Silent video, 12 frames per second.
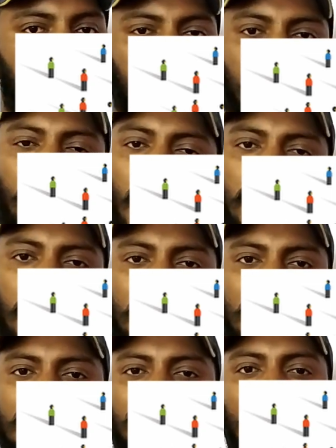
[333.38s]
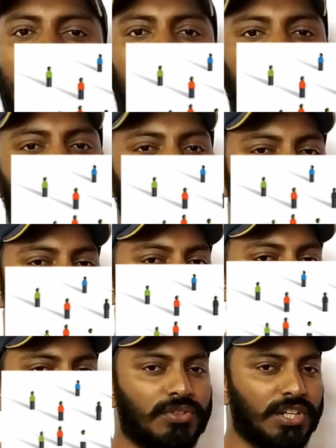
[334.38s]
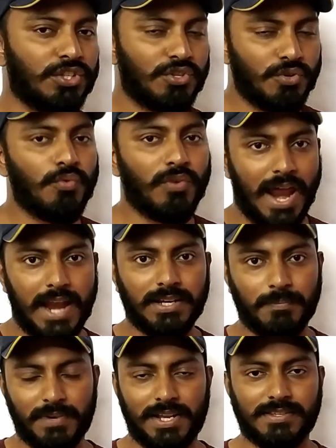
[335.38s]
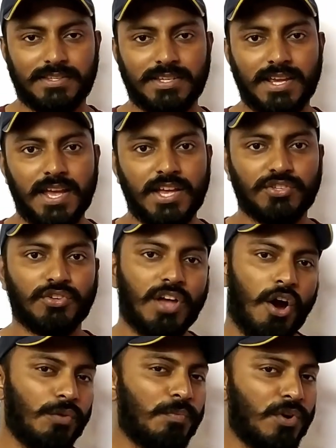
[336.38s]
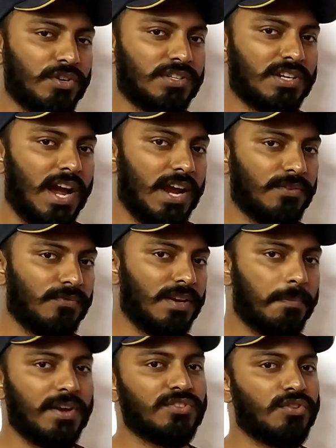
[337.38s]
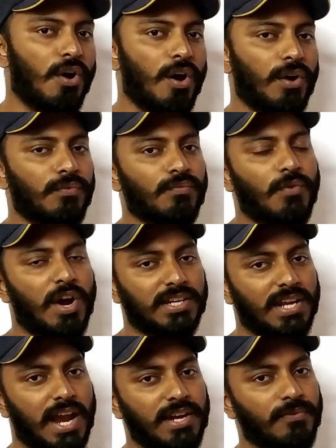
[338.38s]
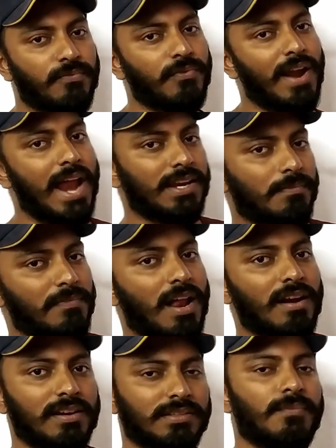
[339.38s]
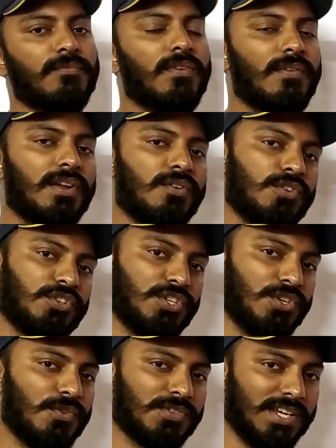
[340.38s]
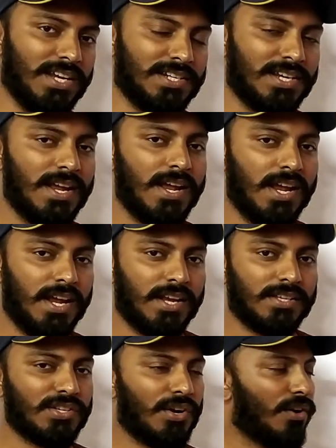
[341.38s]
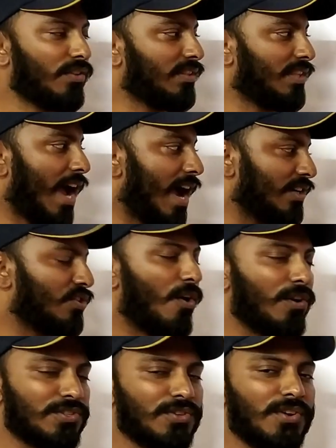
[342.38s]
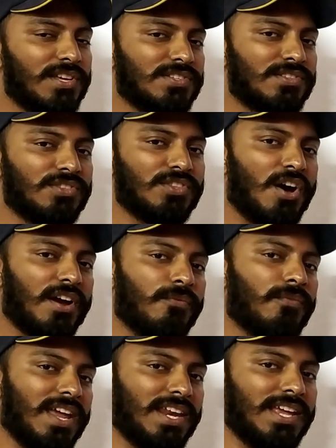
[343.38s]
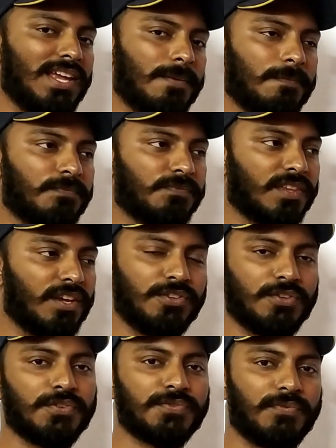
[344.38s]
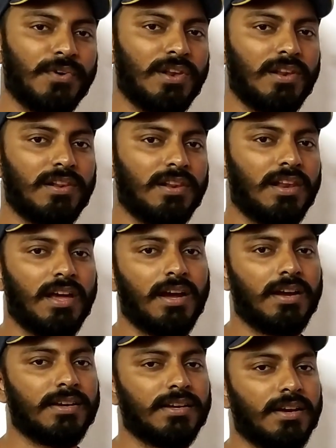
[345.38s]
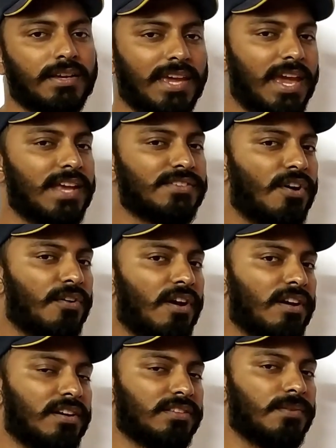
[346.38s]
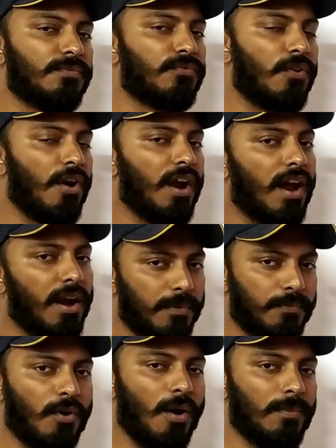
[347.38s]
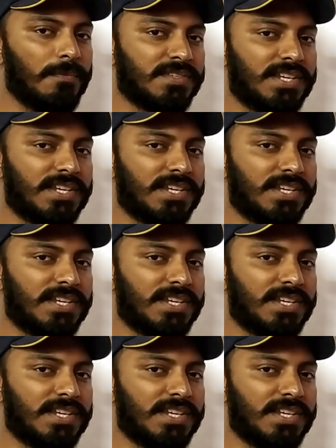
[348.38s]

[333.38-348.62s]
But the problem is we can't ensure the true randomness. So the output kind of depends on what kind of random algorithm we were going to use it. So that also is not a very useful case or algorithm for our problem